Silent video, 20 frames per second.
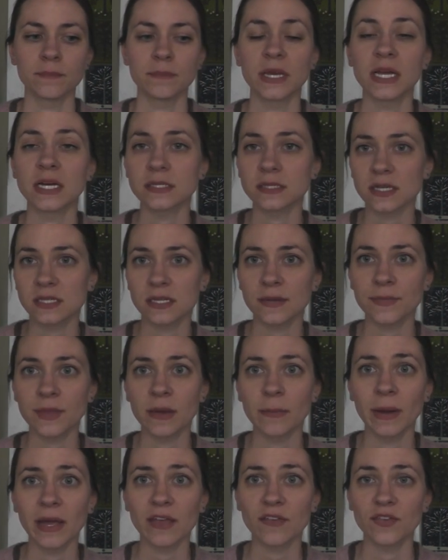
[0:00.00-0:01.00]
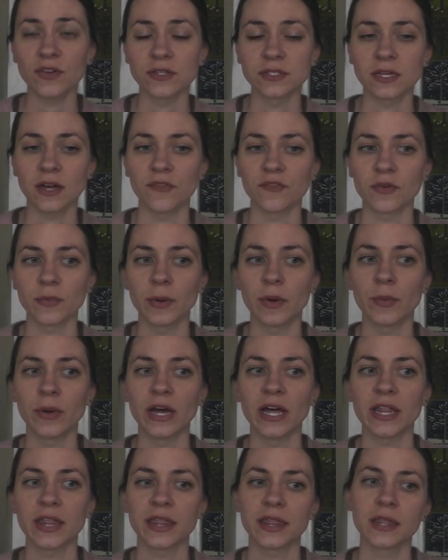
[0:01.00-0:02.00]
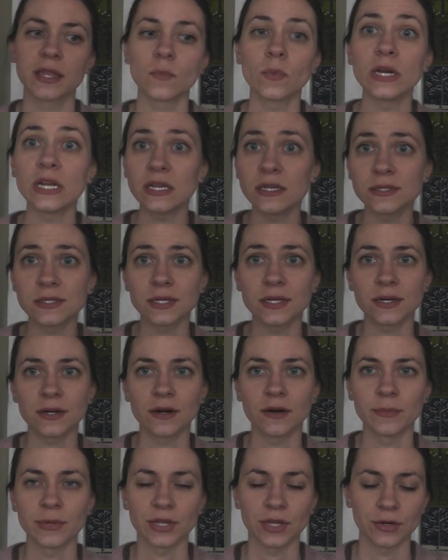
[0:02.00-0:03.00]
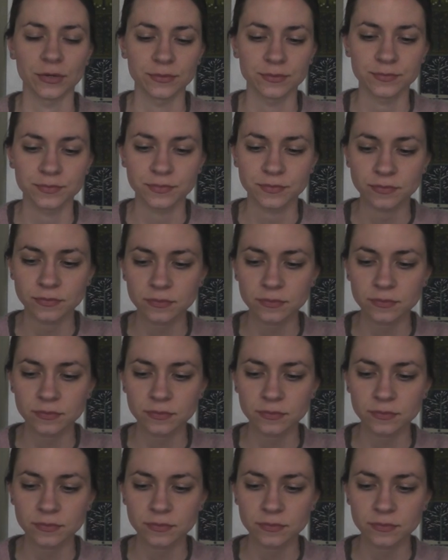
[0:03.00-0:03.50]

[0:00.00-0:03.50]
because that's something Mike feels comfortable with when he's here home alone.